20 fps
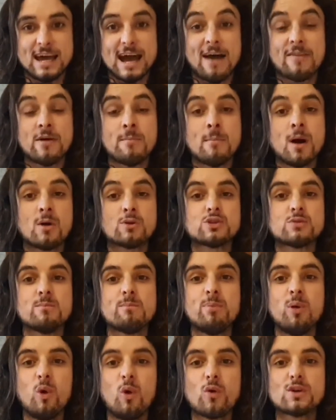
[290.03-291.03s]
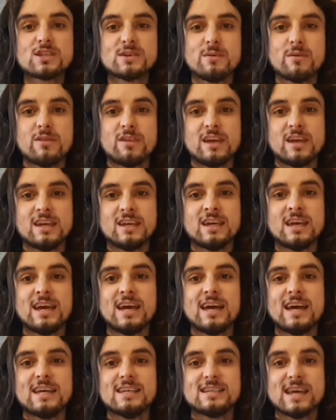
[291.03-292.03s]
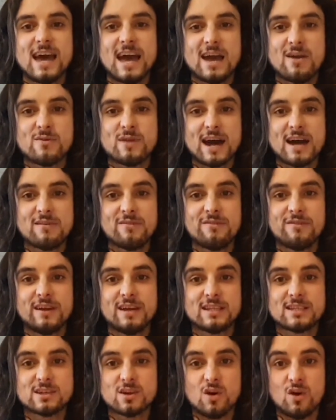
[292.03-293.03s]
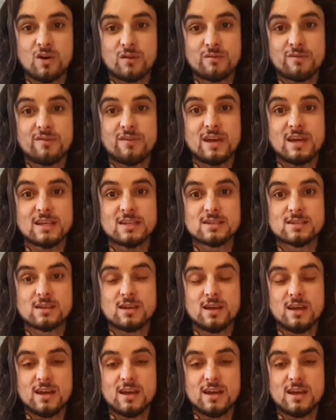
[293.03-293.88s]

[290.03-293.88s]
And the most important thing is how they fit on feet.